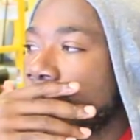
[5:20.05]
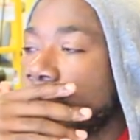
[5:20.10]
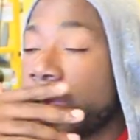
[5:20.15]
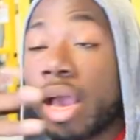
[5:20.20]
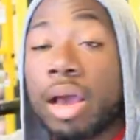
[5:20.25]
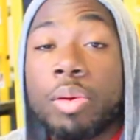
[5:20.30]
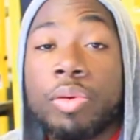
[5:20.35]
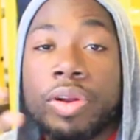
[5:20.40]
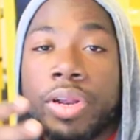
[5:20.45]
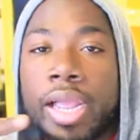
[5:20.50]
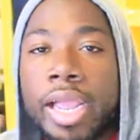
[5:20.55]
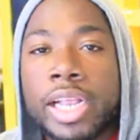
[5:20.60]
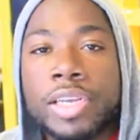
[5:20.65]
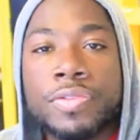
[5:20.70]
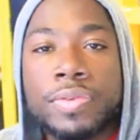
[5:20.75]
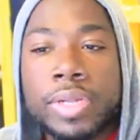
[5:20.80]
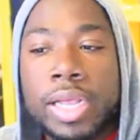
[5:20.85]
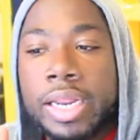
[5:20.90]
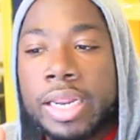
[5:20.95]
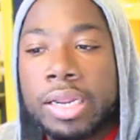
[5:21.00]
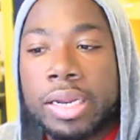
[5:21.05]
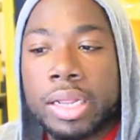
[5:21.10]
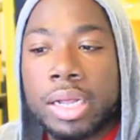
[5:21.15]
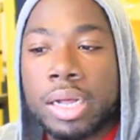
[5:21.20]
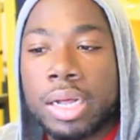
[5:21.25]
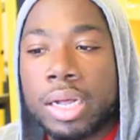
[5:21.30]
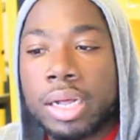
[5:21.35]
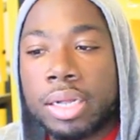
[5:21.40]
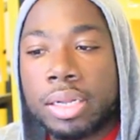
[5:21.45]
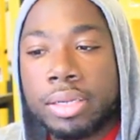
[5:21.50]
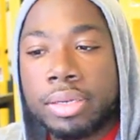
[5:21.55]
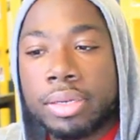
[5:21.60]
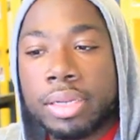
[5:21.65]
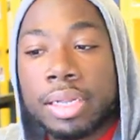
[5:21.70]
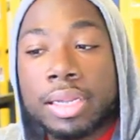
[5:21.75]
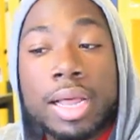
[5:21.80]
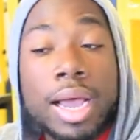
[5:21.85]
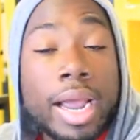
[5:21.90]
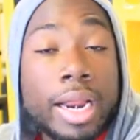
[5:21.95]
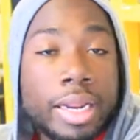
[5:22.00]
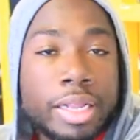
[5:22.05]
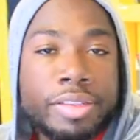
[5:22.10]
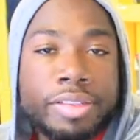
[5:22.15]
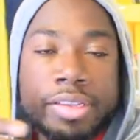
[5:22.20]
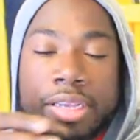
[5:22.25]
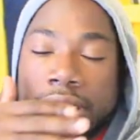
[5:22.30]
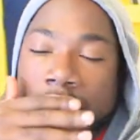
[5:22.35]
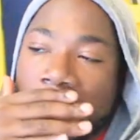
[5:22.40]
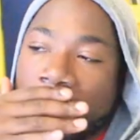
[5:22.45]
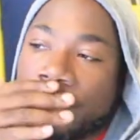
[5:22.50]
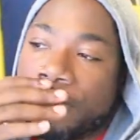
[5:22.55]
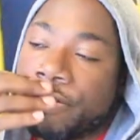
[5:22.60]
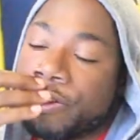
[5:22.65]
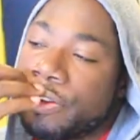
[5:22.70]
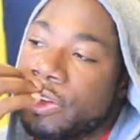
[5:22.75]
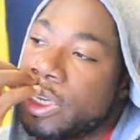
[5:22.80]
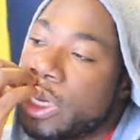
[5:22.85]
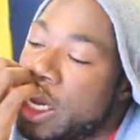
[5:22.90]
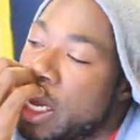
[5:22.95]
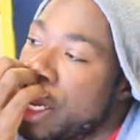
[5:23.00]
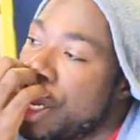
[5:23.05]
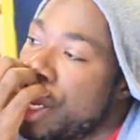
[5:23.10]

countering age-related decline in T levels.